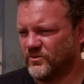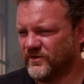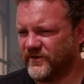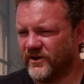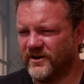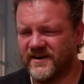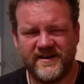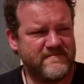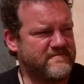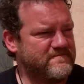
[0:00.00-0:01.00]
We've got
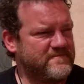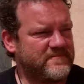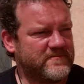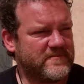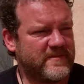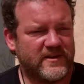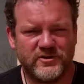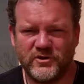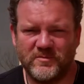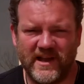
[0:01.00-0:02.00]

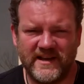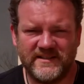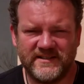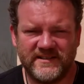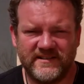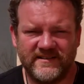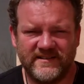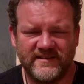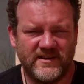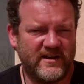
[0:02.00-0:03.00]
two
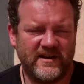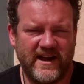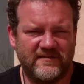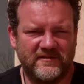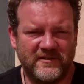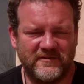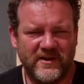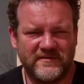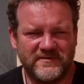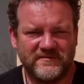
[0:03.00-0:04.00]
plates, a handful of
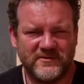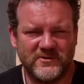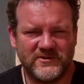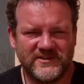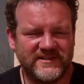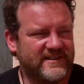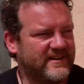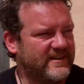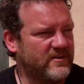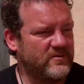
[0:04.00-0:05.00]
knives and
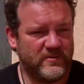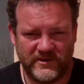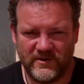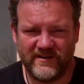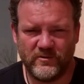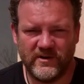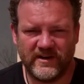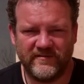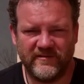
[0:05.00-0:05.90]
forks. We do have a working